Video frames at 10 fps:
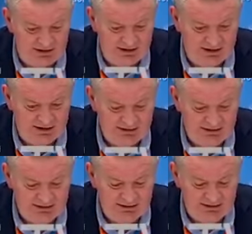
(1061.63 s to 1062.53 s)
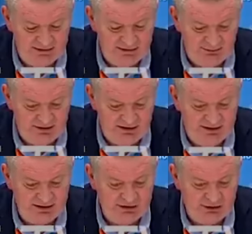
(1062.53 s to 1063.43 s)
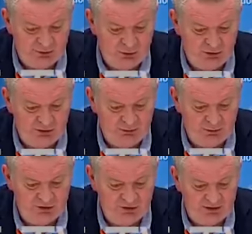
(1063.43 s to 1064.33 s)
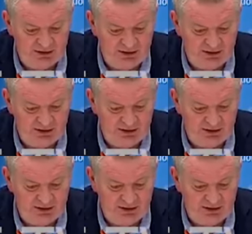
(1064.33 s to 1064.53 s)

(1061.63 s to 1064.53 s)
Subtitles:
are being supported, but